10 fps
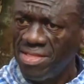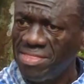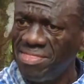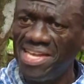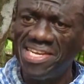
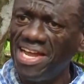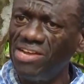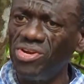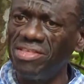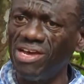That
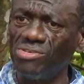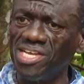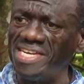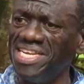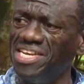
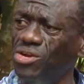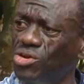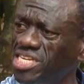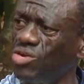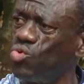100,000 did
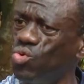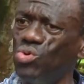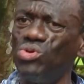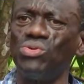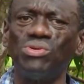not
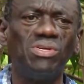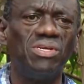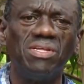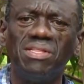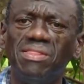include
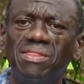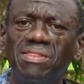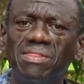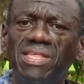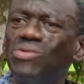
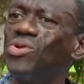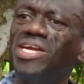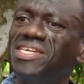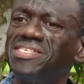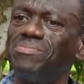the
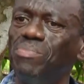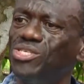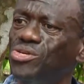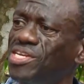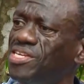greatest
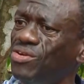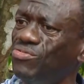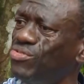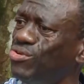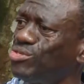majority
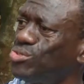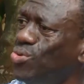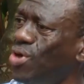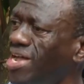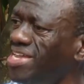of those
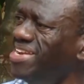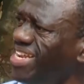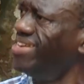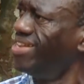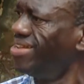who are
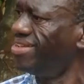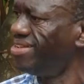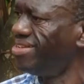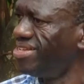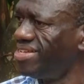needy,
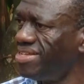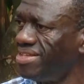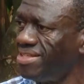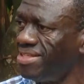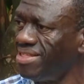
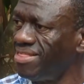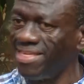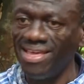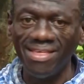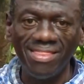
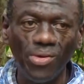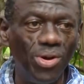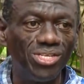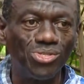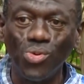the
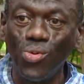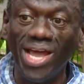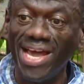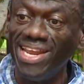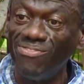ones who
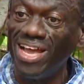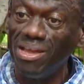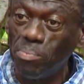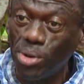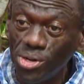were never
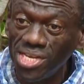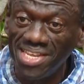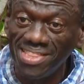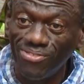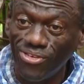employed
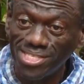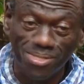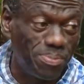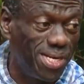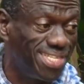in the
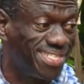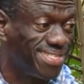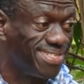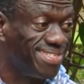first place.